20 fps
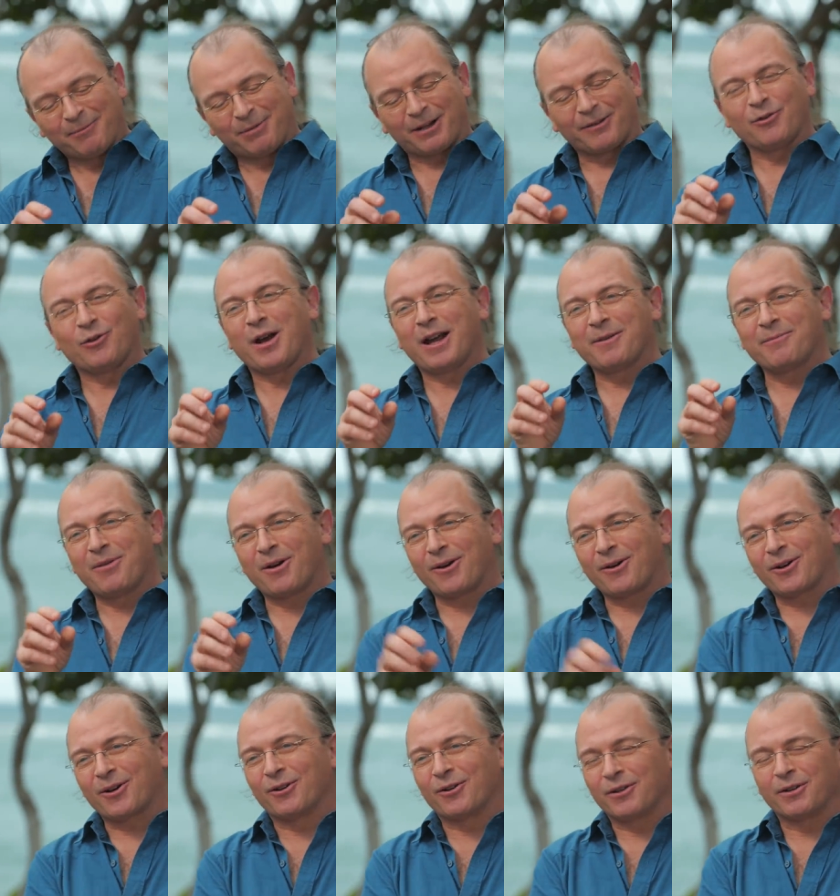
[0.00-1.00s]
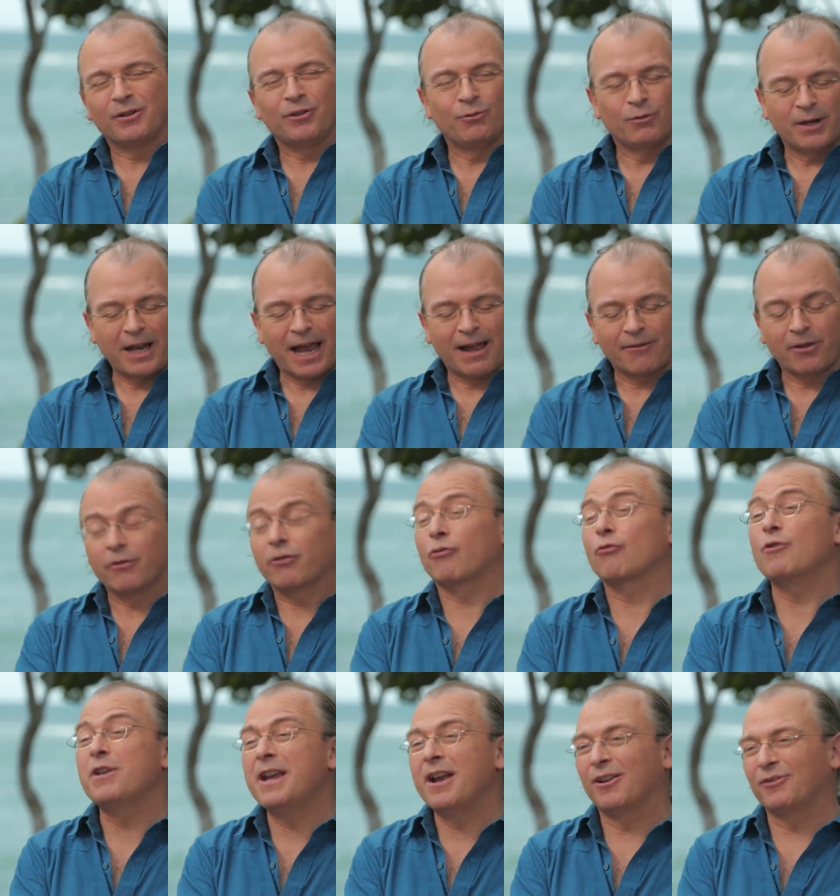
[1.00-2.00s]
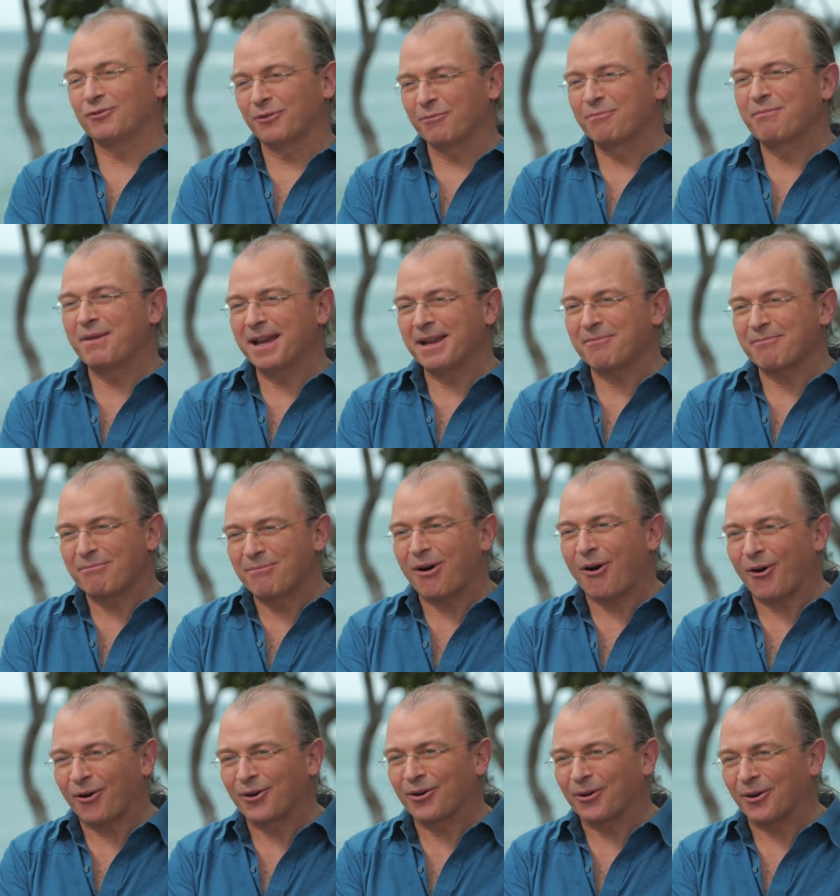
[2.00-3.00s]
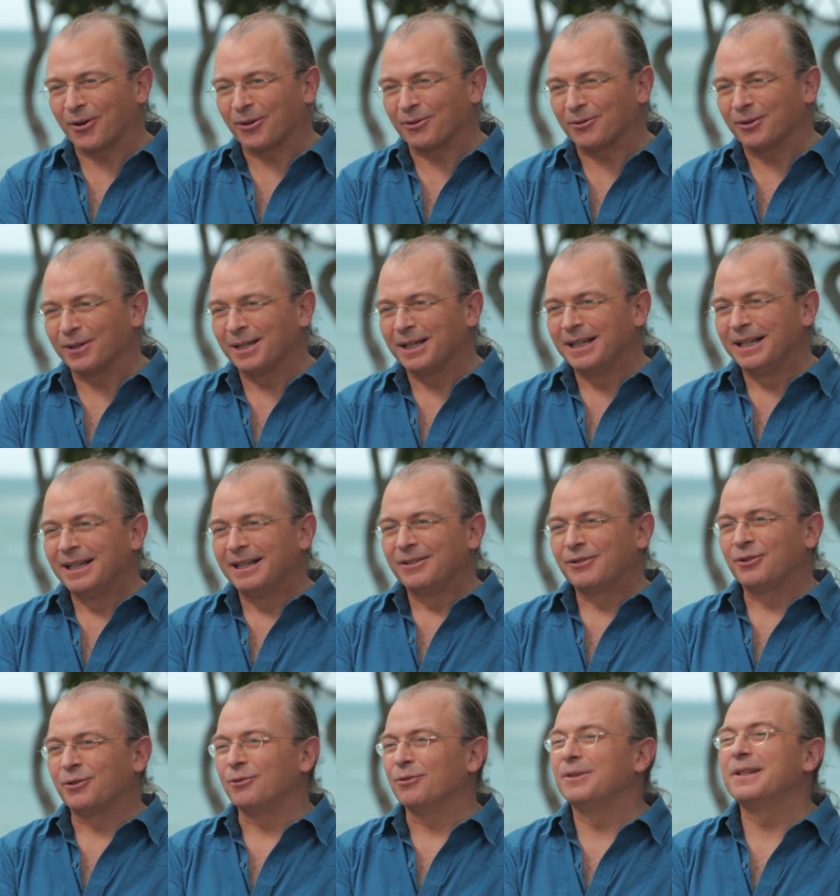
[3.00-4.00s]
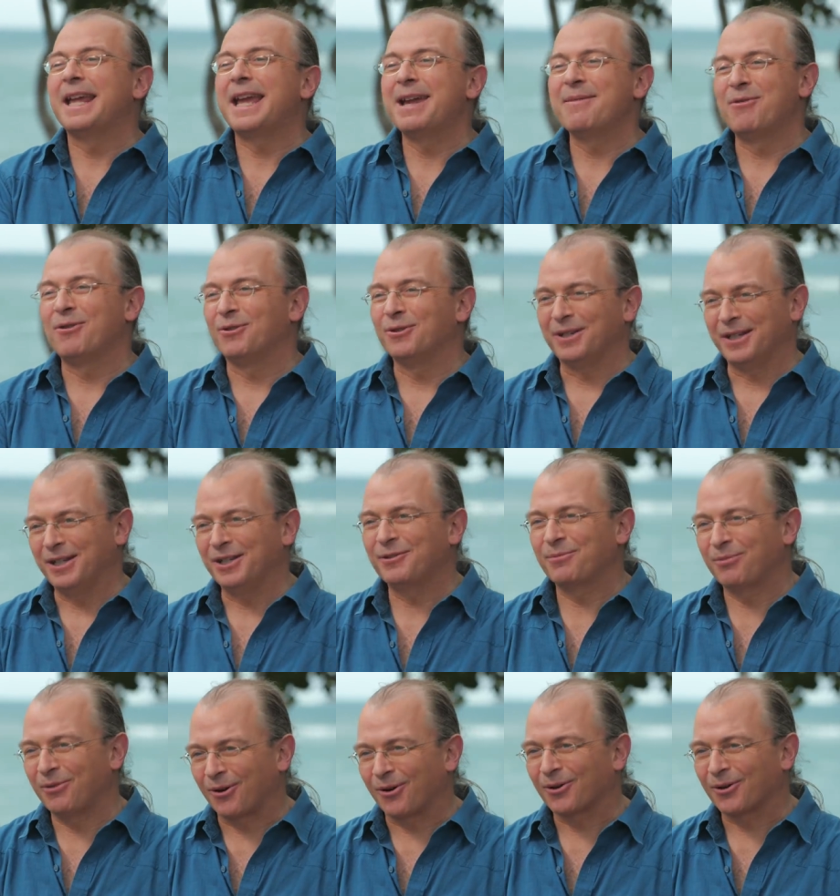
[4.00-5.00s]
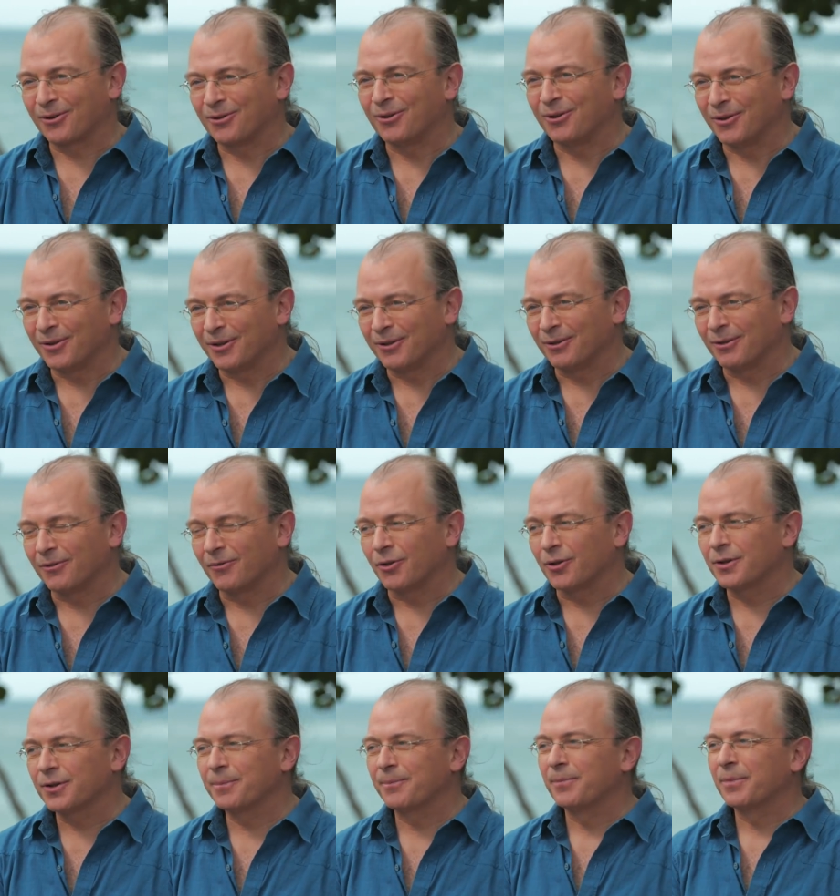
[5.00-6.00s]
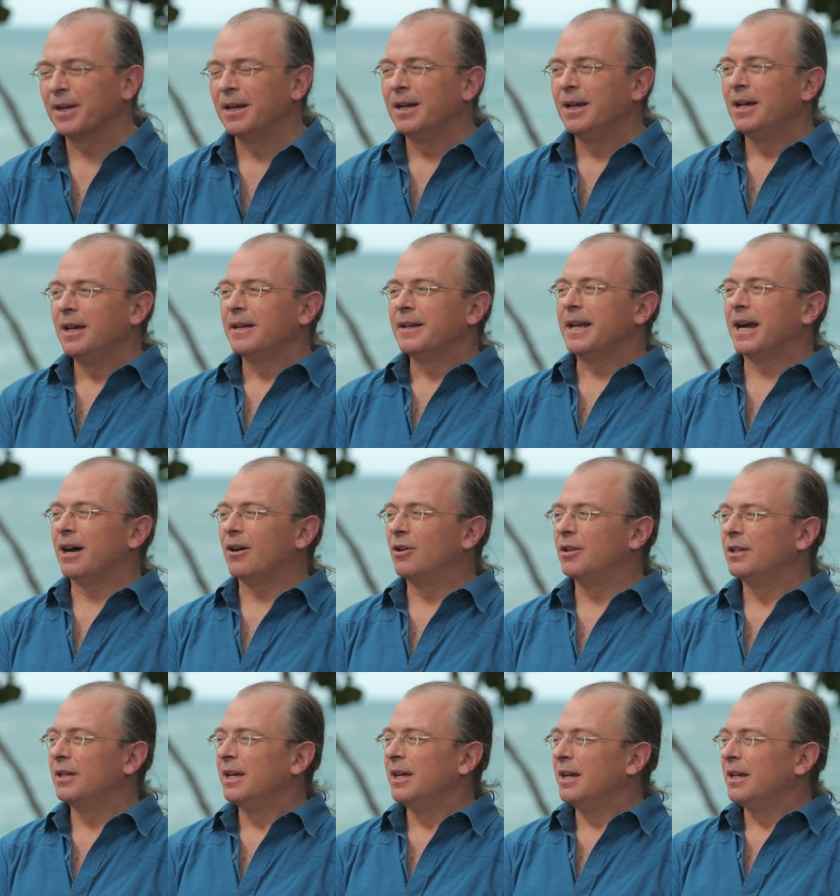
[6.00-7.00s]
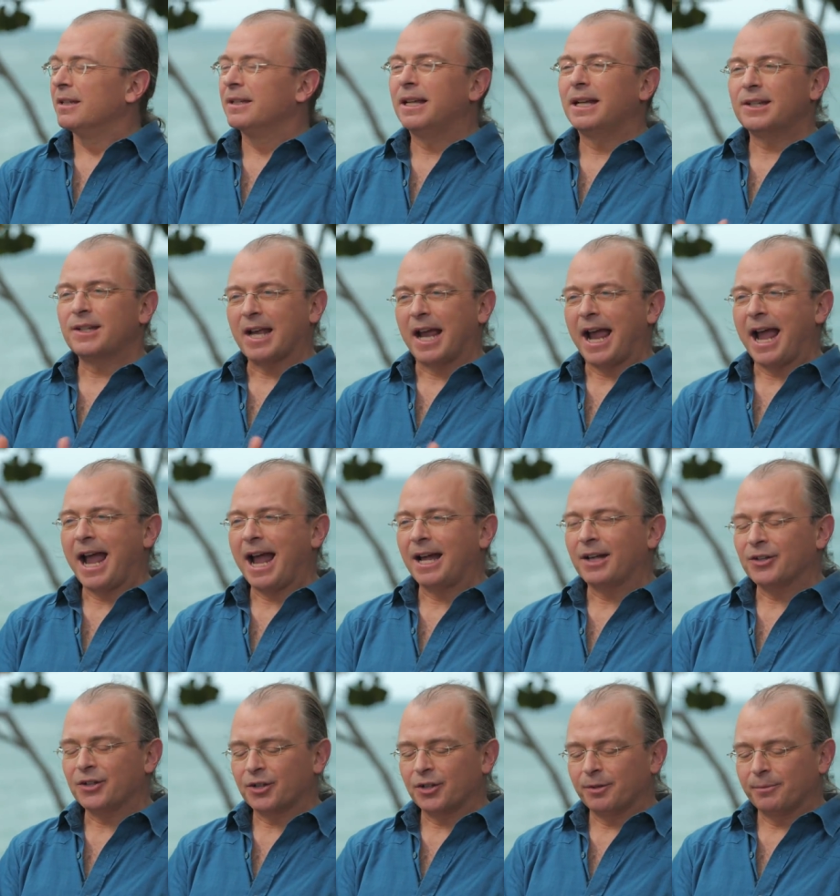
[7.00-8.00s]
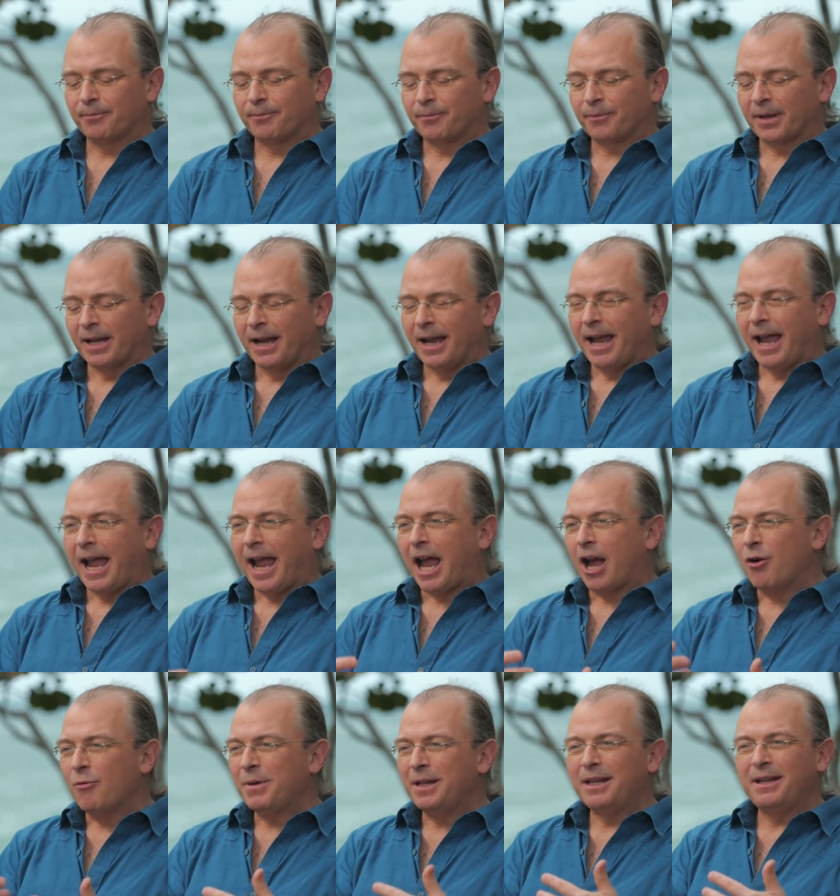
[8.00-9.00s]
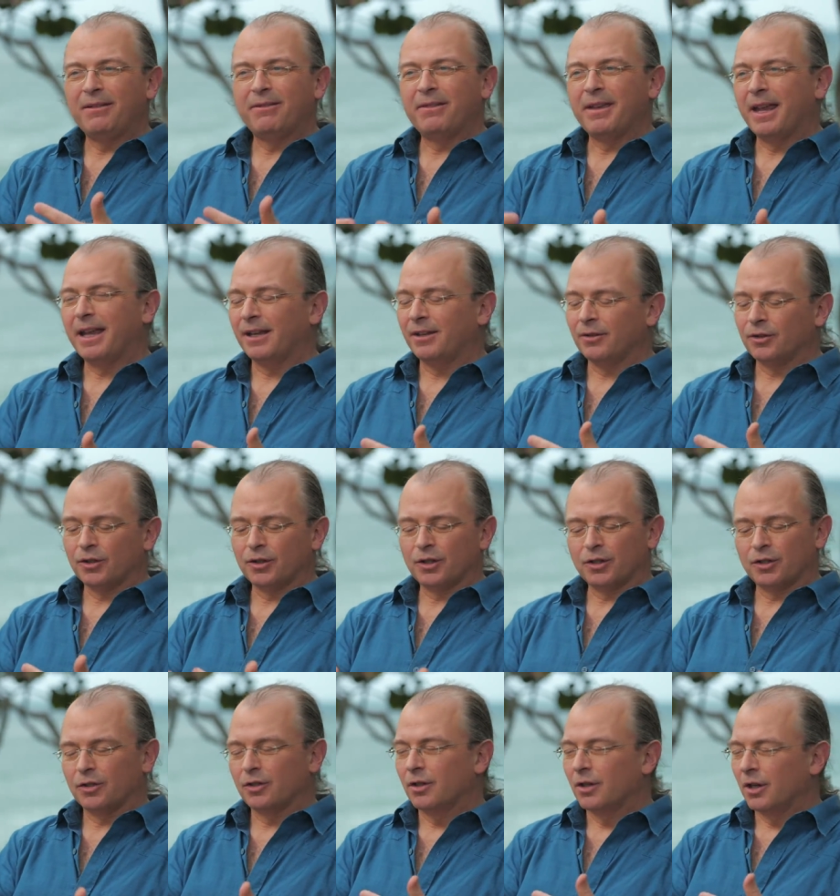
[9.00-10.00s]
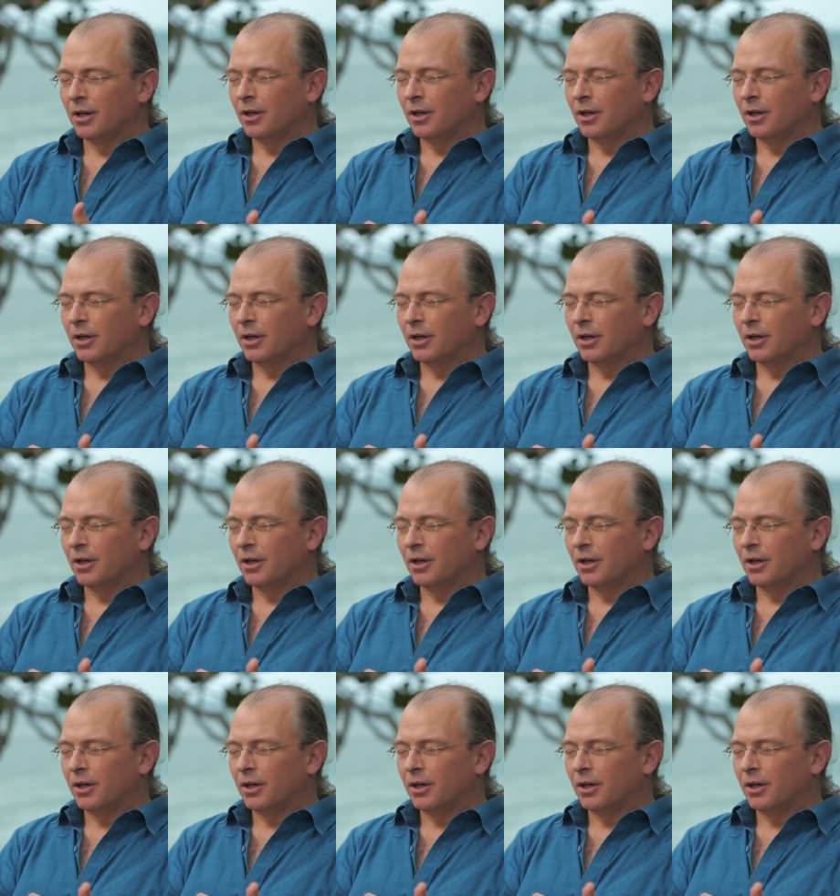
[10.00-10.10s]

But if you had a barcode, you would have a 300-bit barcode to label each particle in the universe. Now, let's ask how many things